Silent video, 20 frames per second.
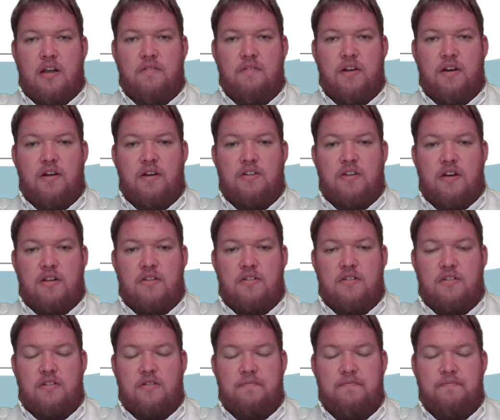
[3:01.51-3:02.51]
and various
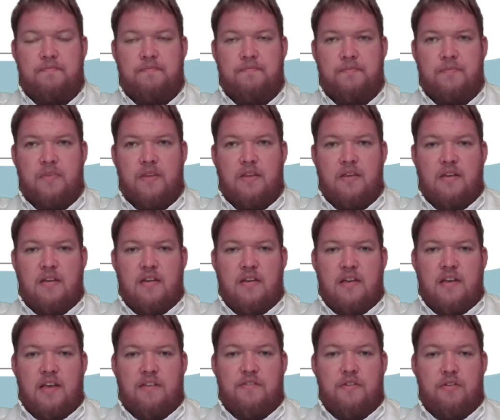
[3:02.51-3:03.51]
others.
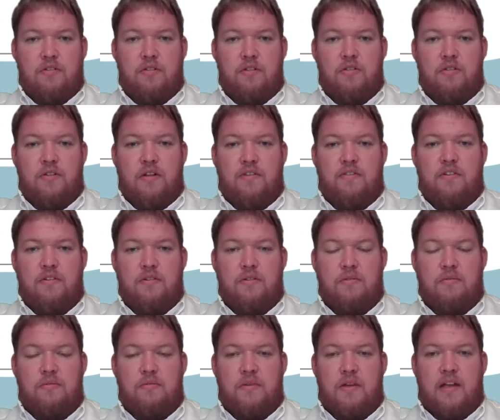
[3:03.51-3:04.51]
If
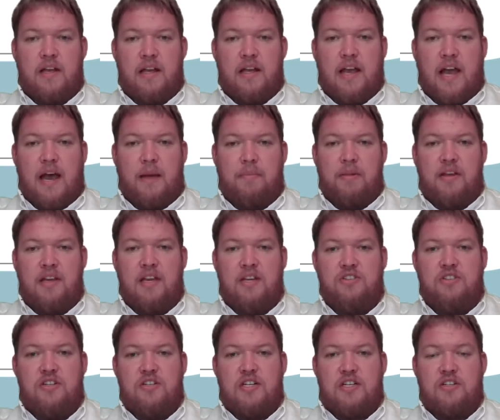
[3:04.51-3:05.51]
your
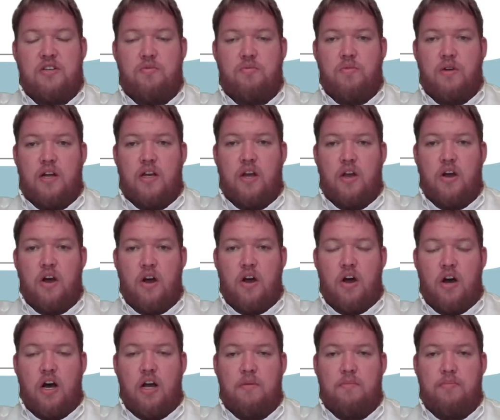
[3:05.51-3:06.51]
application is actually running
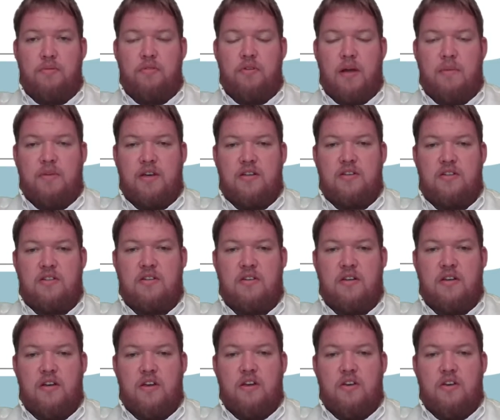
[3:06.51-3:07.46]
on-premise,